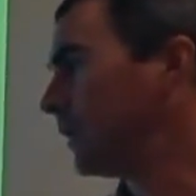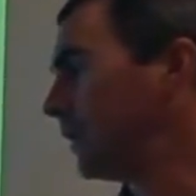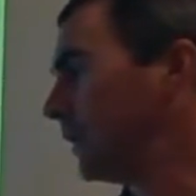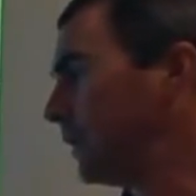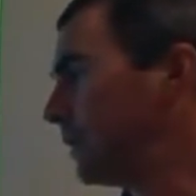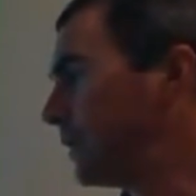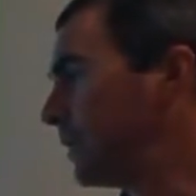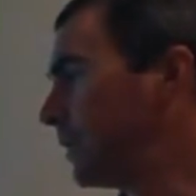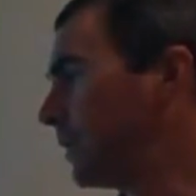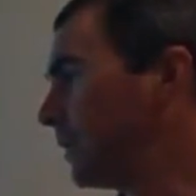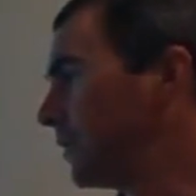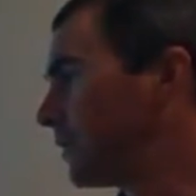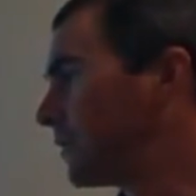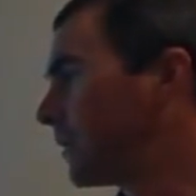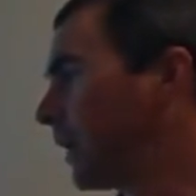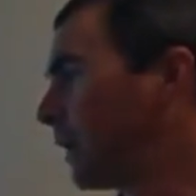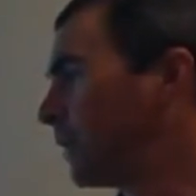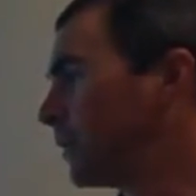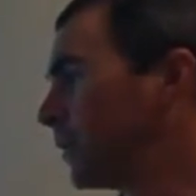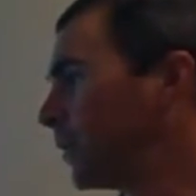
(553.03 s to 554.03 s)
into the
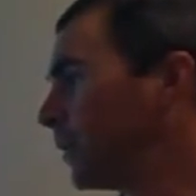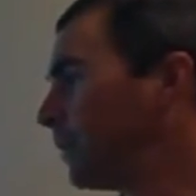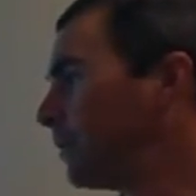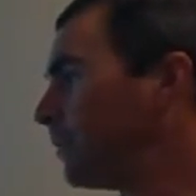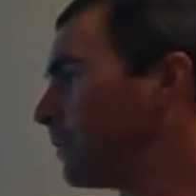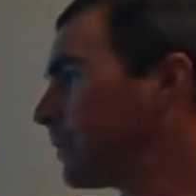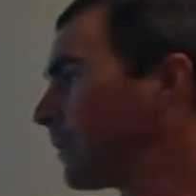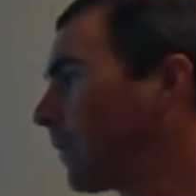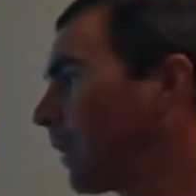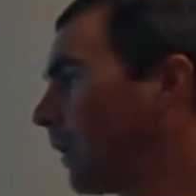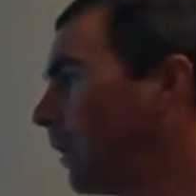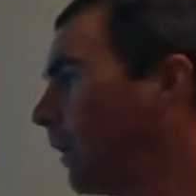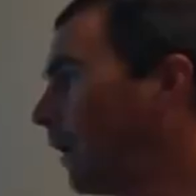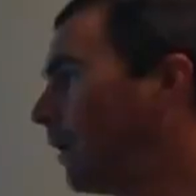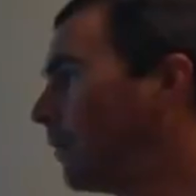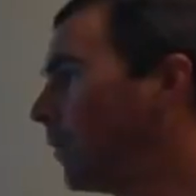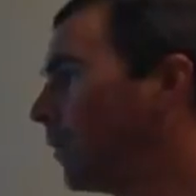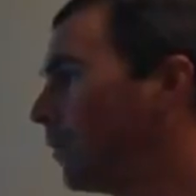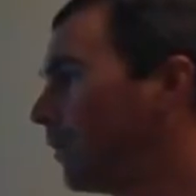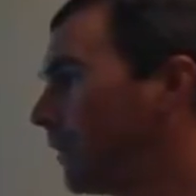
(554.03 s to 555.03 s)
schedule,
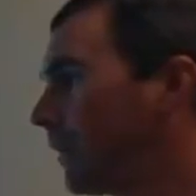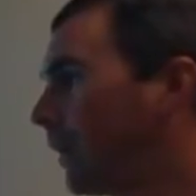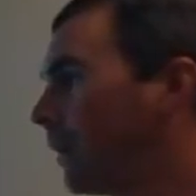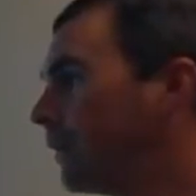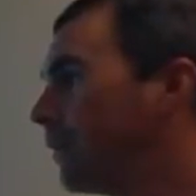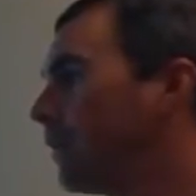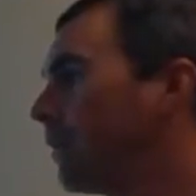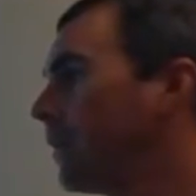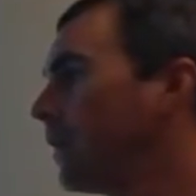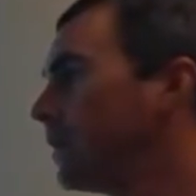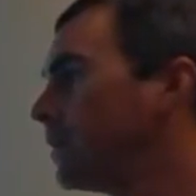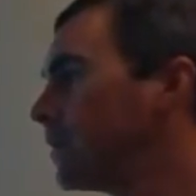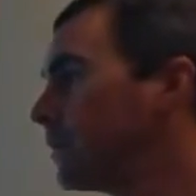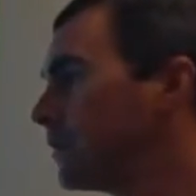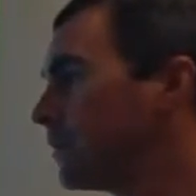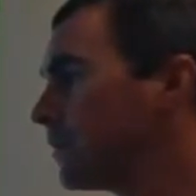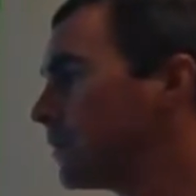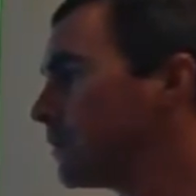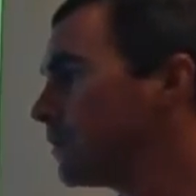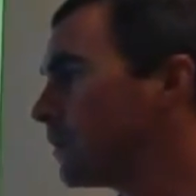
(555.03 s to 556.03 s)
but without
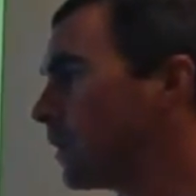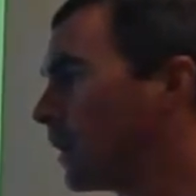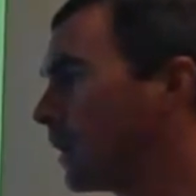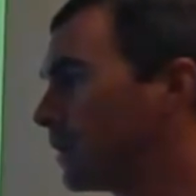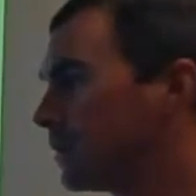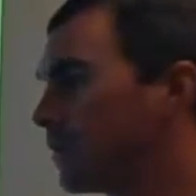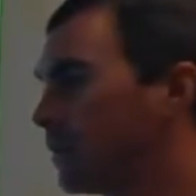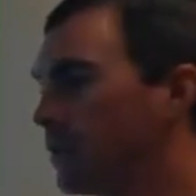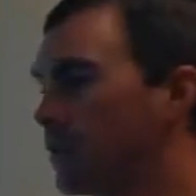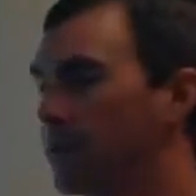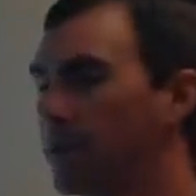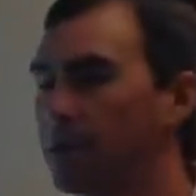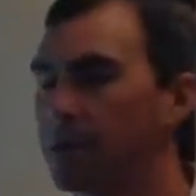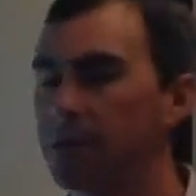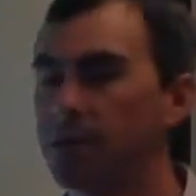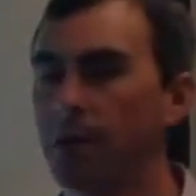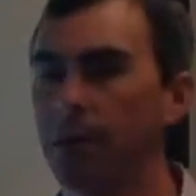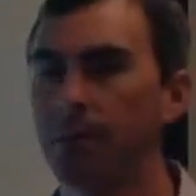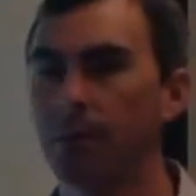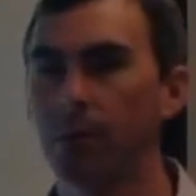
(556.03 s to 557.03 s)
durations. So the
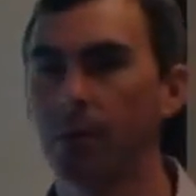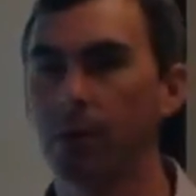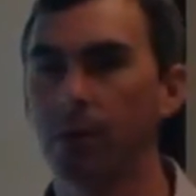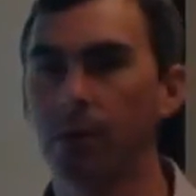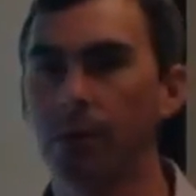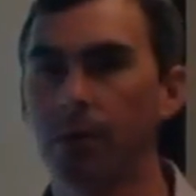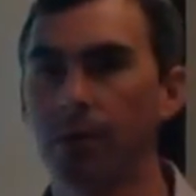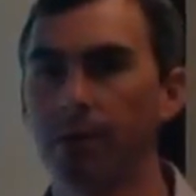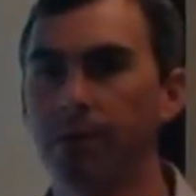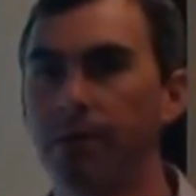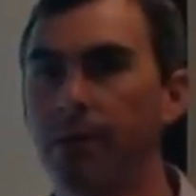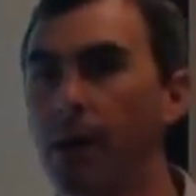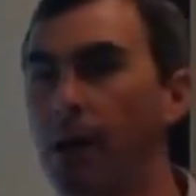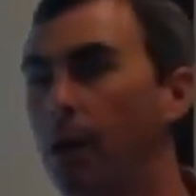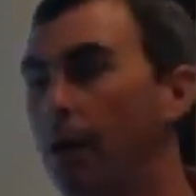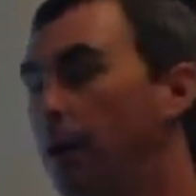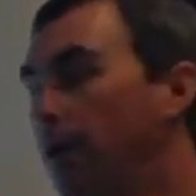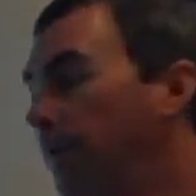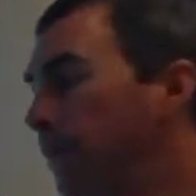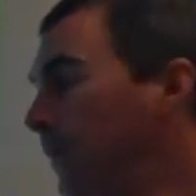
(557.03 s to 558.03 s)
next step that we're going to want to
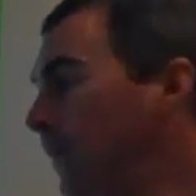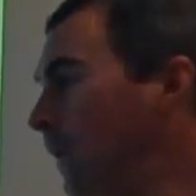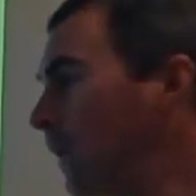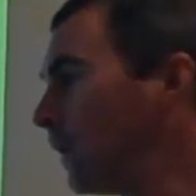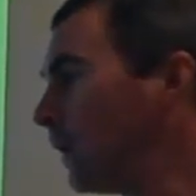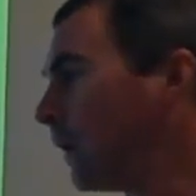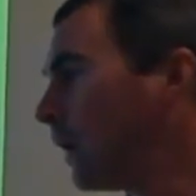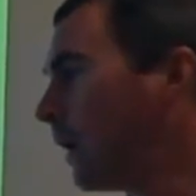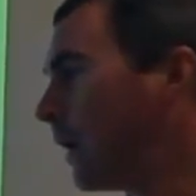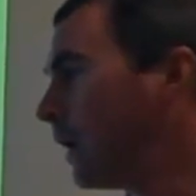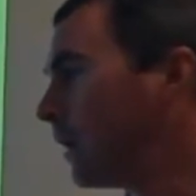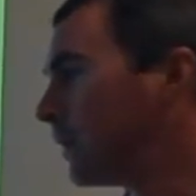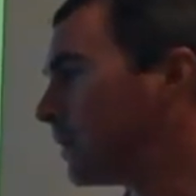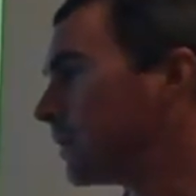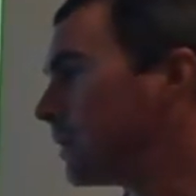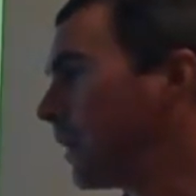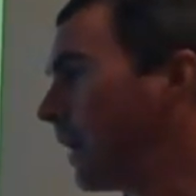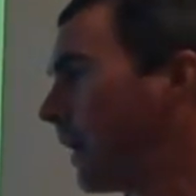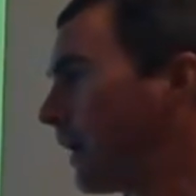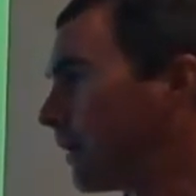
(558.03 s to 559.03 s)
follow
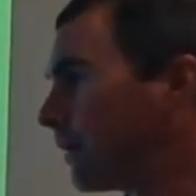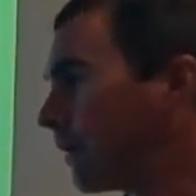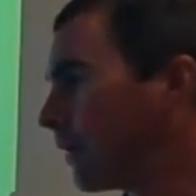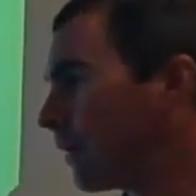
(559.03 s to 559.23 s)
is to add